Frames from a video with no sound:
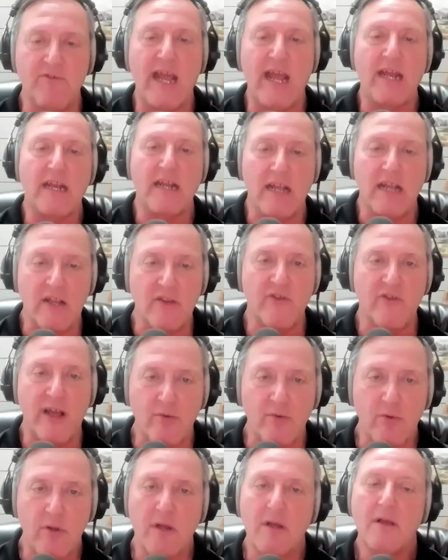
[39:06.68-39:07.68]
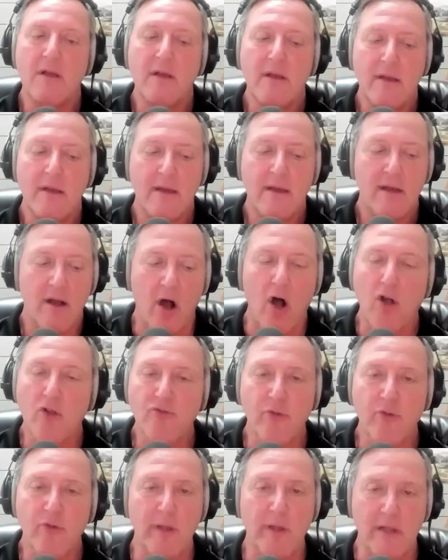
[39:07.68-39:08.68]
of data, et cetera,
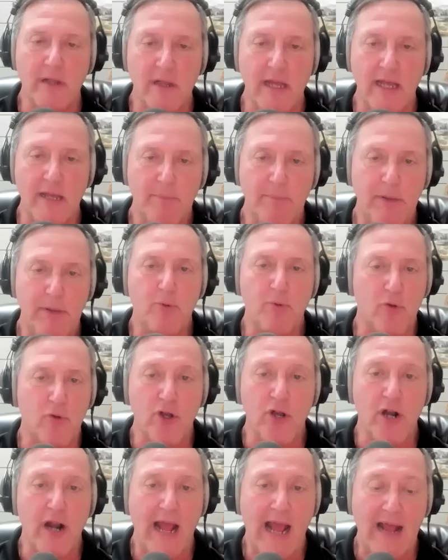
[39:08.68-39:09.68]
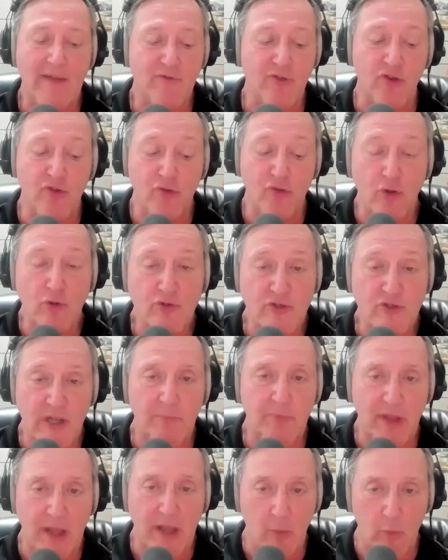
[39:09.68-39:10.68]
ultimately people are going to have to do
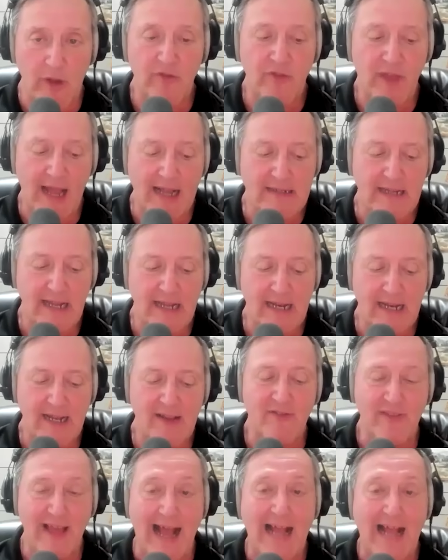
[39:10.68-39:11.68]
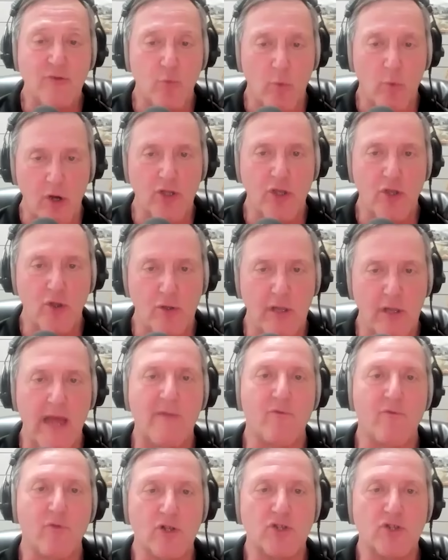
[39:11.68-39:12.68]
something with that data. That's where you
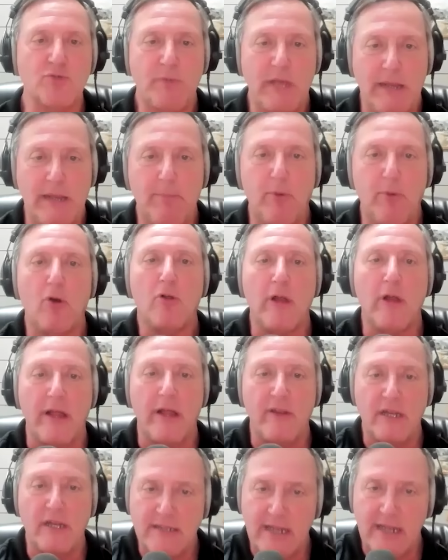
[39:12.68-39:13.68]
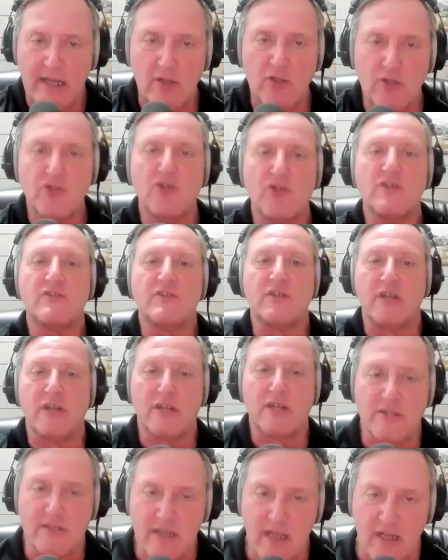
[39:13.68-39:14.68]
leverage people and intelligence
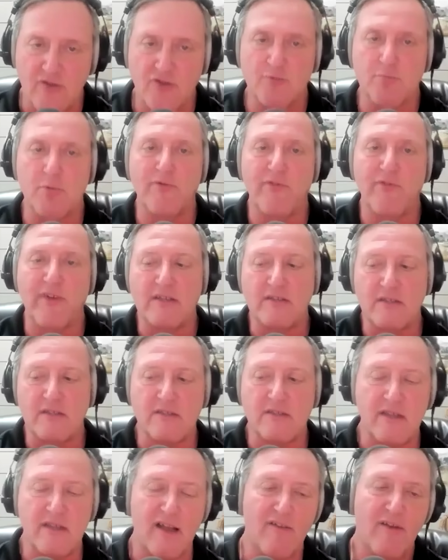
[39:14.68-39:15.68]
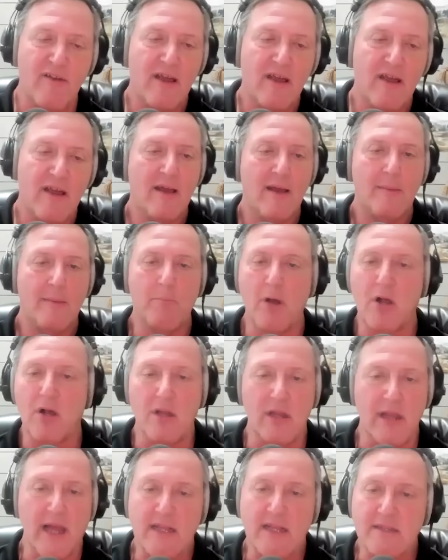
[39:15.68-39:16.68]
and customer facing stuff. But
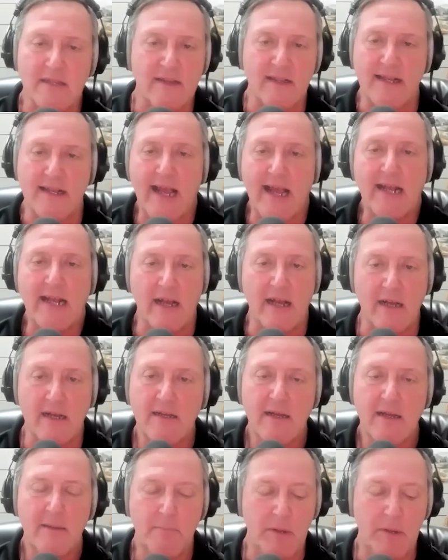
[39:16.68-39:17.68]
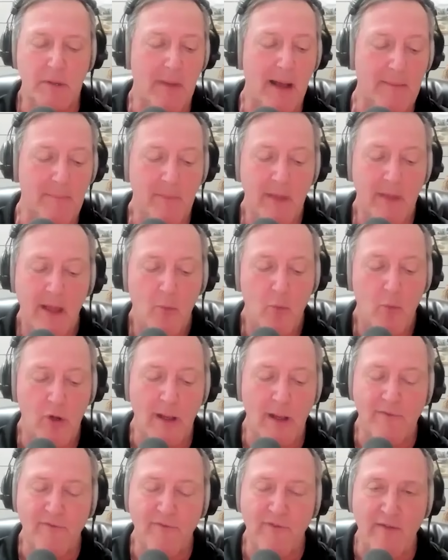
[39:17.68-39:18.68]
collecting the data, I mean,
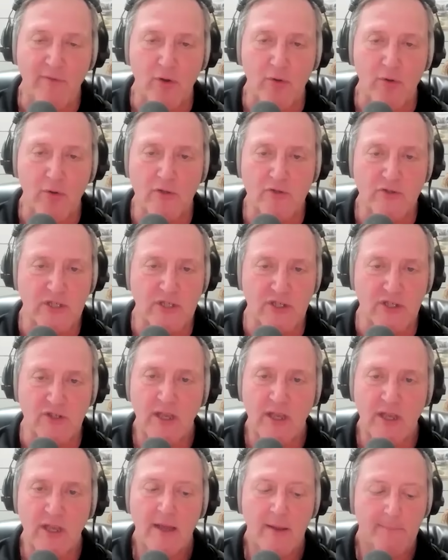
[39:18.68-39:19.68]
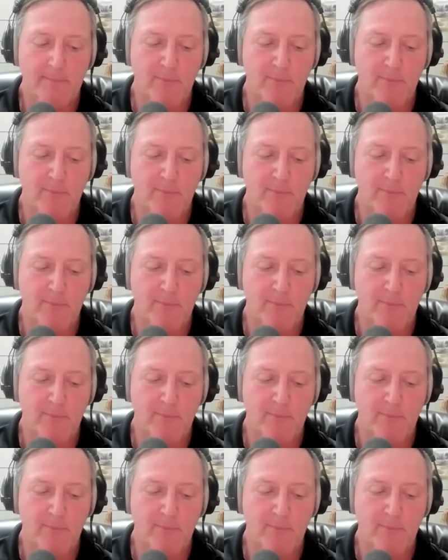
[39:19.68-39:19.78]
one of my favorite quotes is